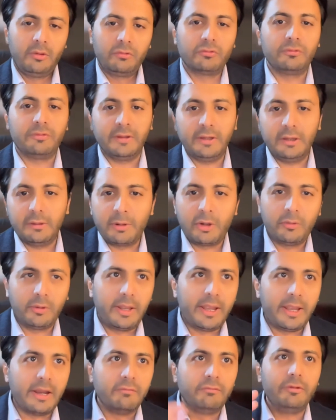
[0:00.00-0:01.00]
So think
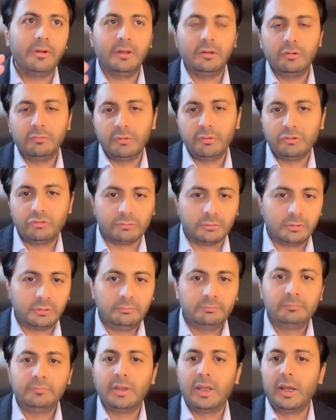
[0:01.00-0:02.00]
about every
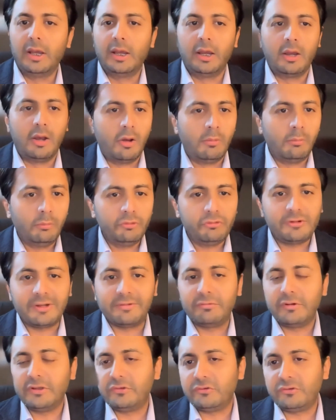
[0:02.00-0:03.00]
individual, almost
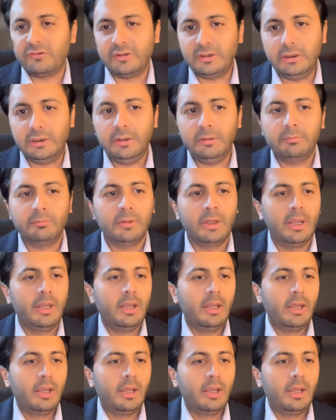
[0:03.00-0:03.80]
every team,